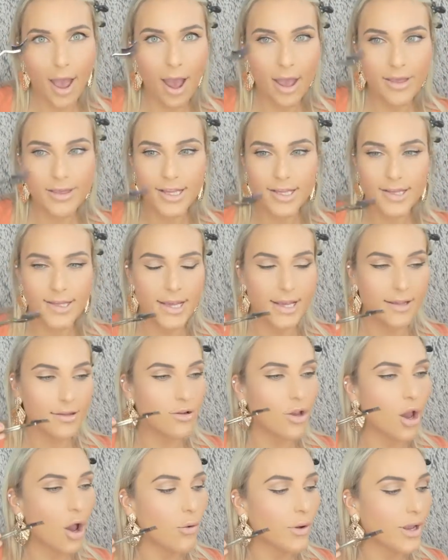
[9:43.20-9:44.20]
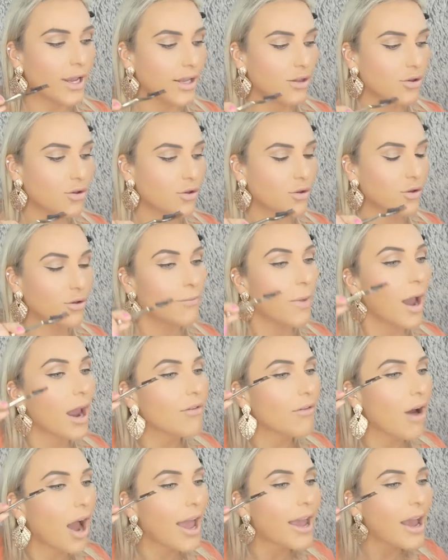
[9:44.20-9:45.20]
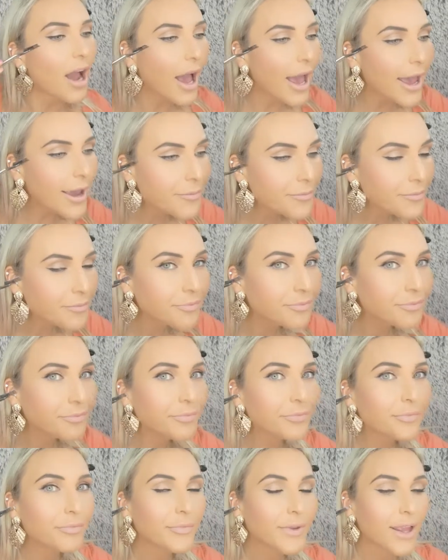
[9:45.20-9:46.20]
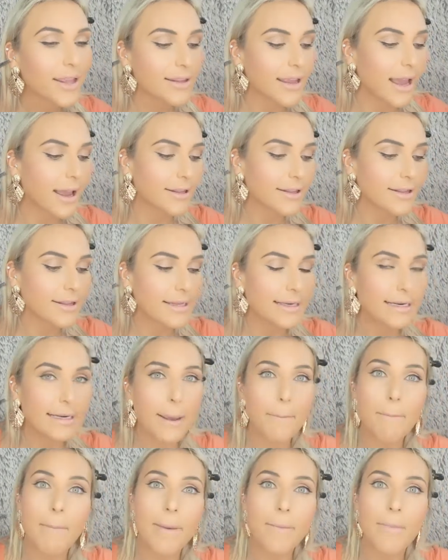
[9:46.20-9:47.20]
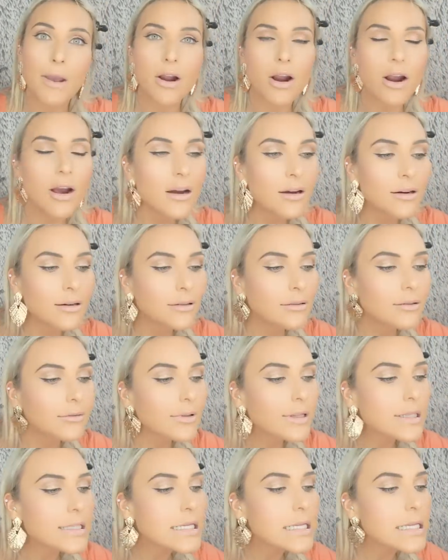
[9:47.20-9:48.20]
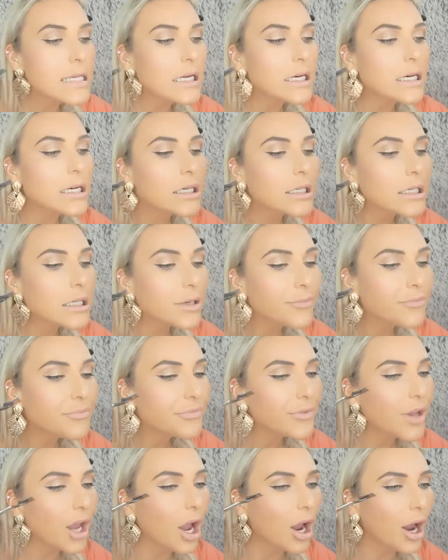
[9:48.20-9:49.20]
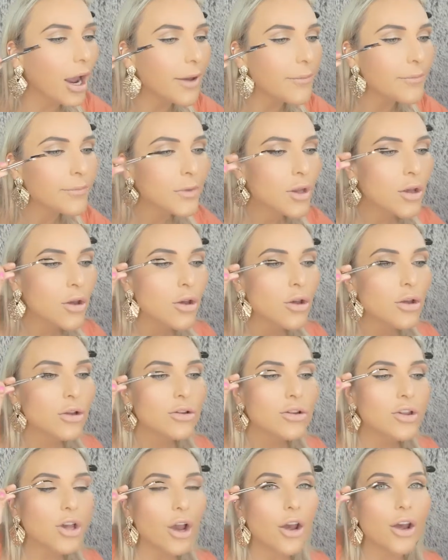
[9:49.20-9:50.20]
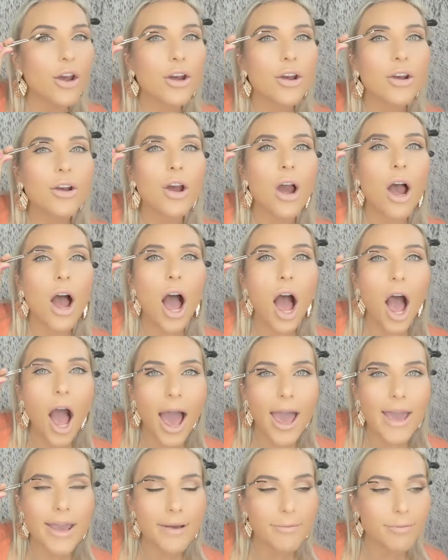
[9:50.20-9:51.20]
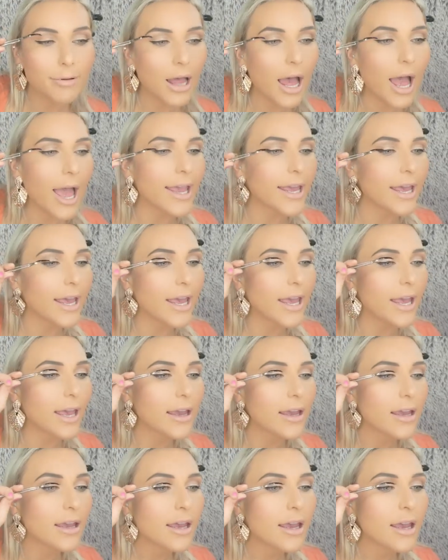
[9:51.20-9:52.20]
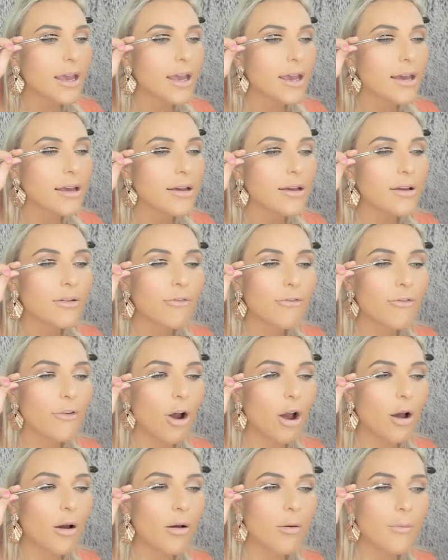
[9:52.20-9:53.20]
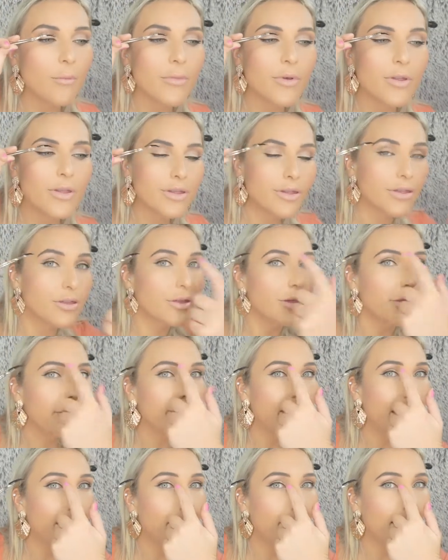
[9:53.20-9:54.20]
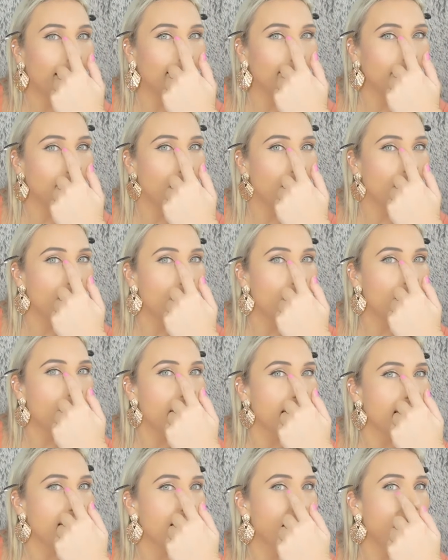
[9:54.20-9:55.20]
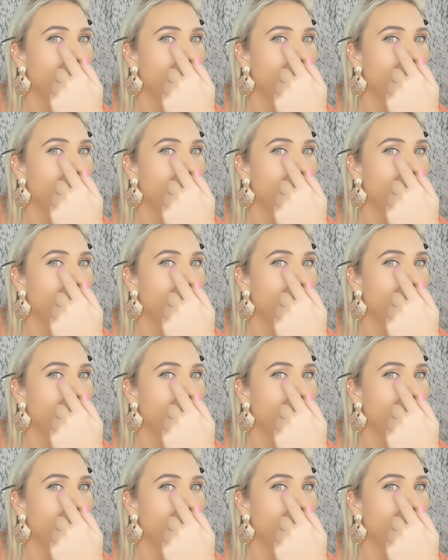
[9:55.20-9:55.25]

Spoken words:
this is going to my right eye. Now I just need to get my mirror. One sec. Alright, so I apply it from that part of my eye,